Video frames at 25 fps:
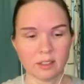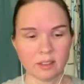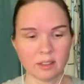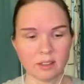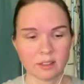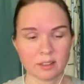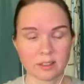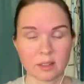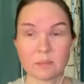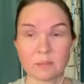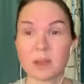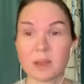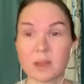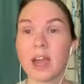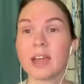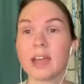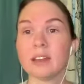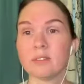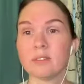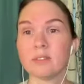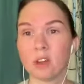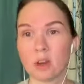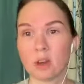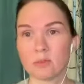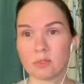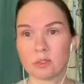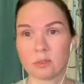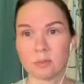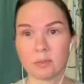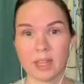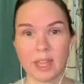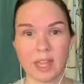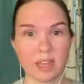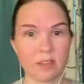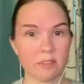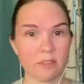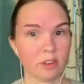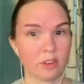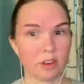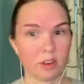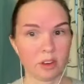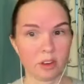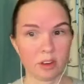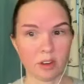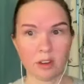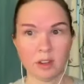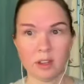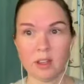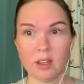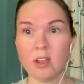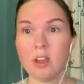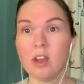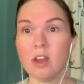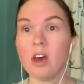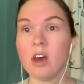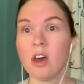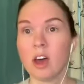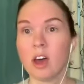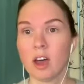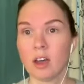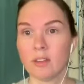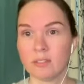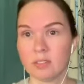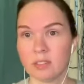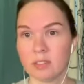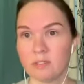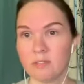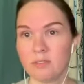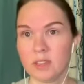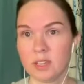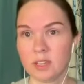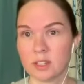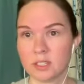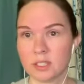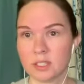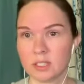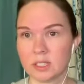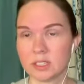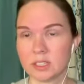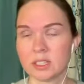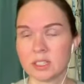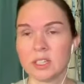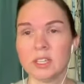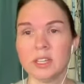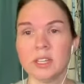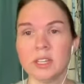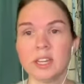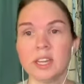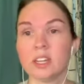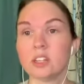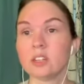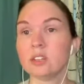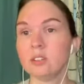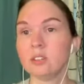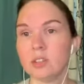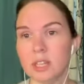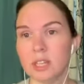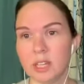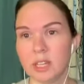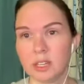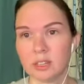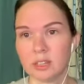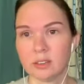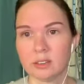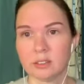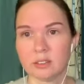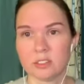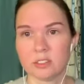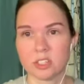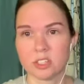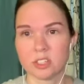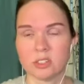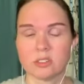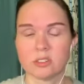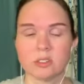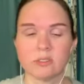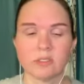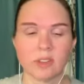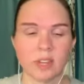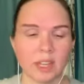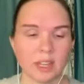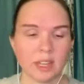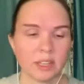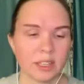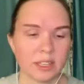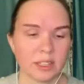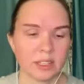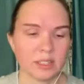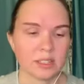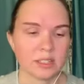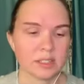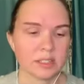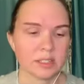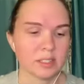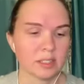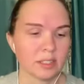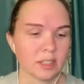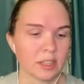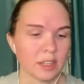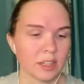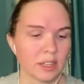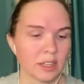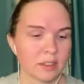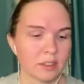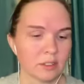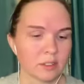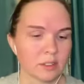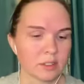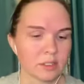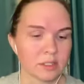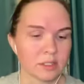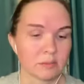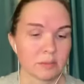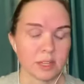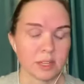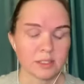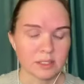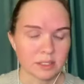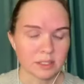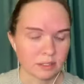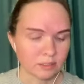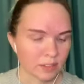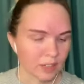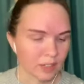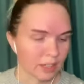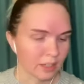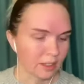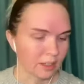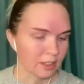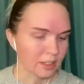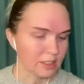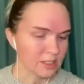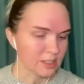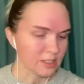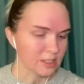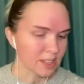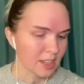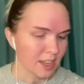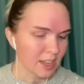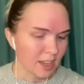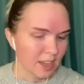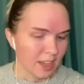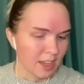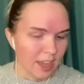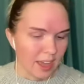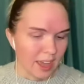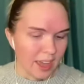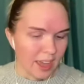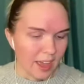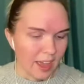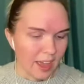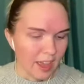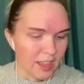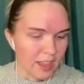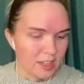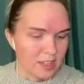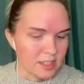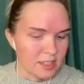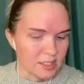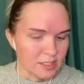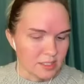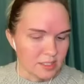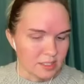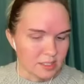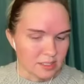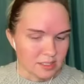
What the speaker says: some kind of harmful behavior off the field, including gendered violence or domestic violence. And